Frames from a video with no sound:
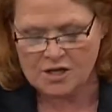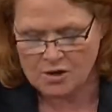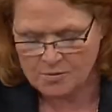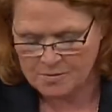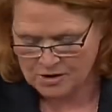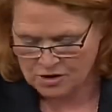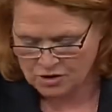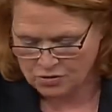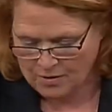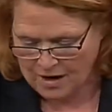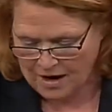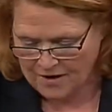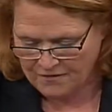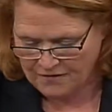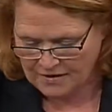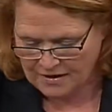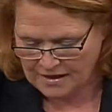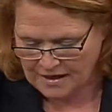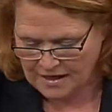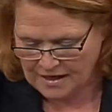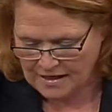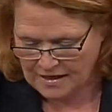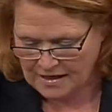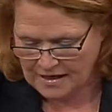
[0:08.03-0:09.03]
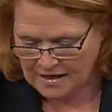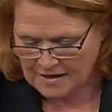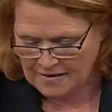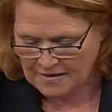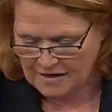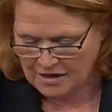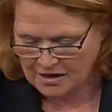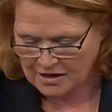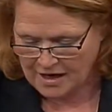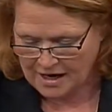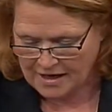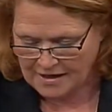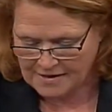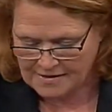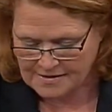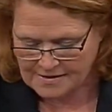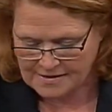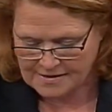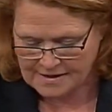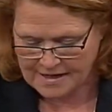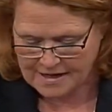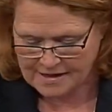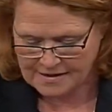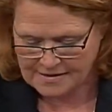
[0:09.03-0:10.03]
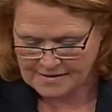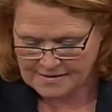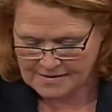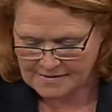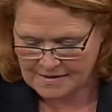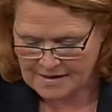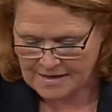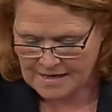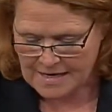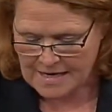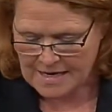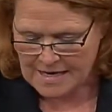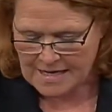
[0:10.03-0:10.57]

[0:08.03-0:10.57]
human trafficking in the United States.